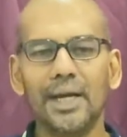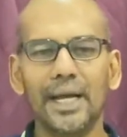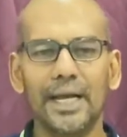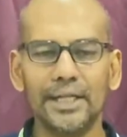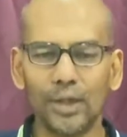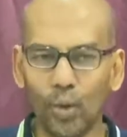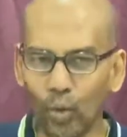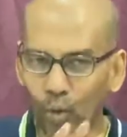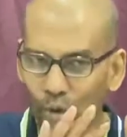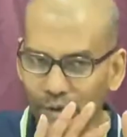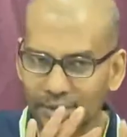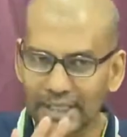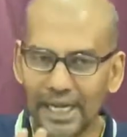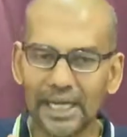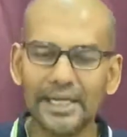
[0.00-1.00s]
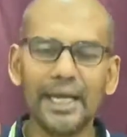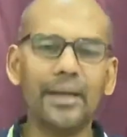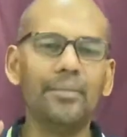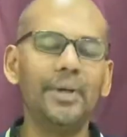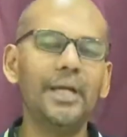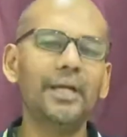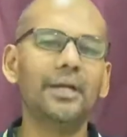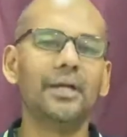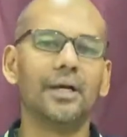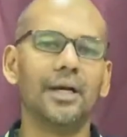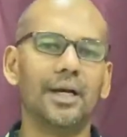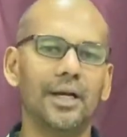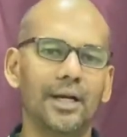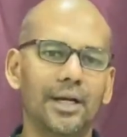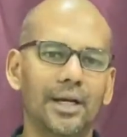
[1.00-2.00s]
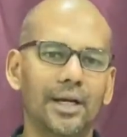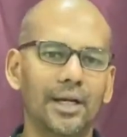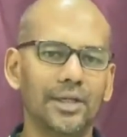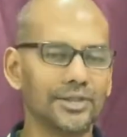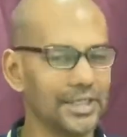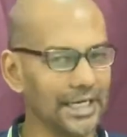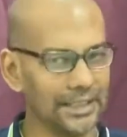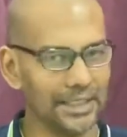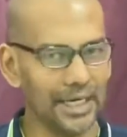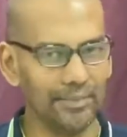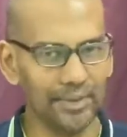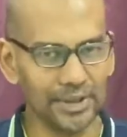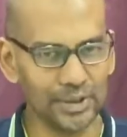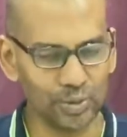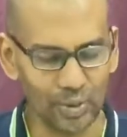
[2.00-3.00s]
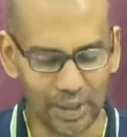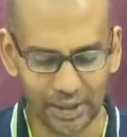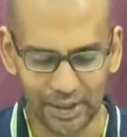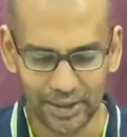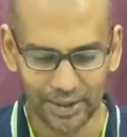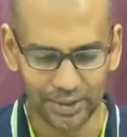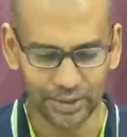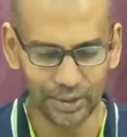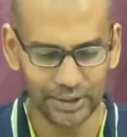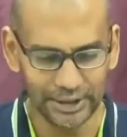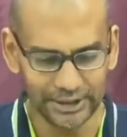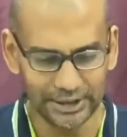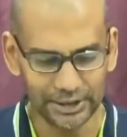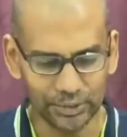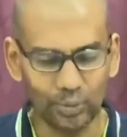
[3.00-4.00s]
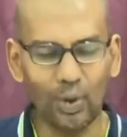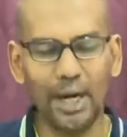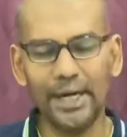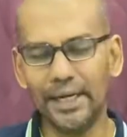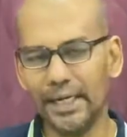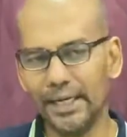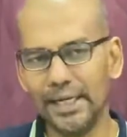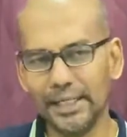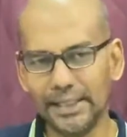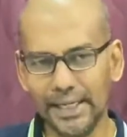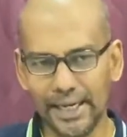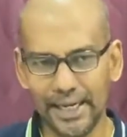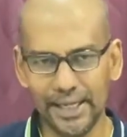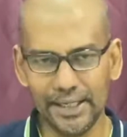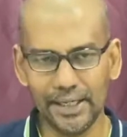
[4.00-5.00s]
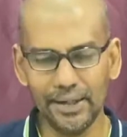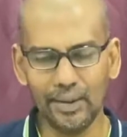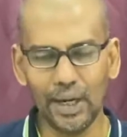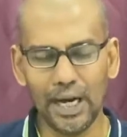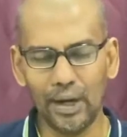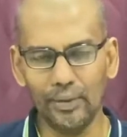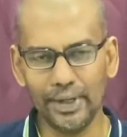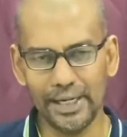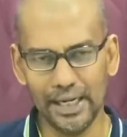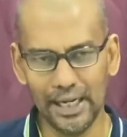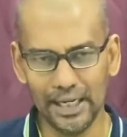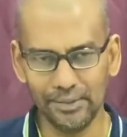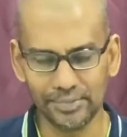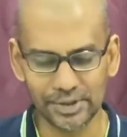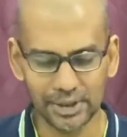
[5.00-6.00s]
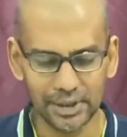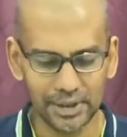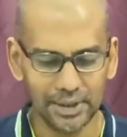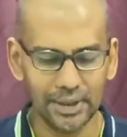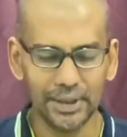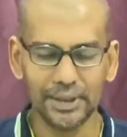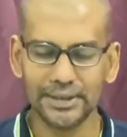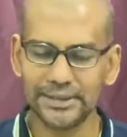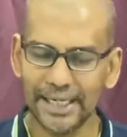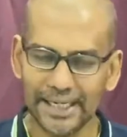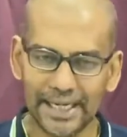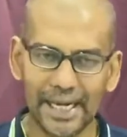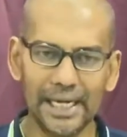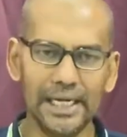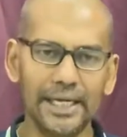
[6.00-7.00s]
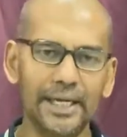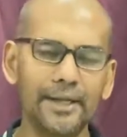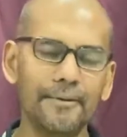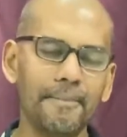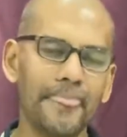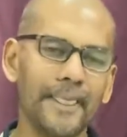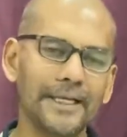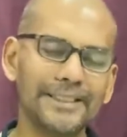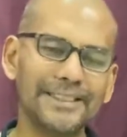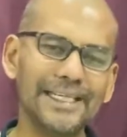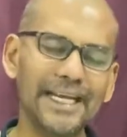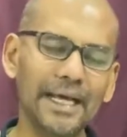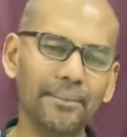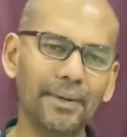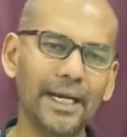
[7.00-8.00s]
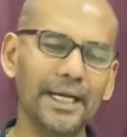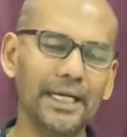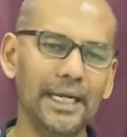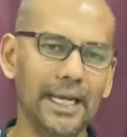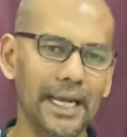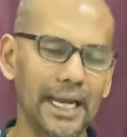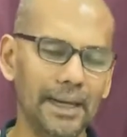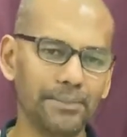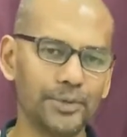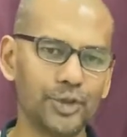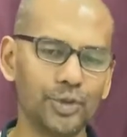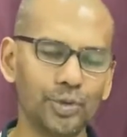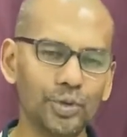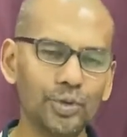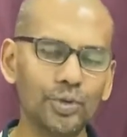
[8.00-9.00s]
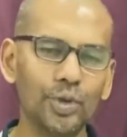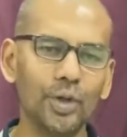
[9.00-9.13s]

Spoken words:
and the old cell can be strengthened up as well. So this is another area of how it helps. Secondly, cinnamon helps to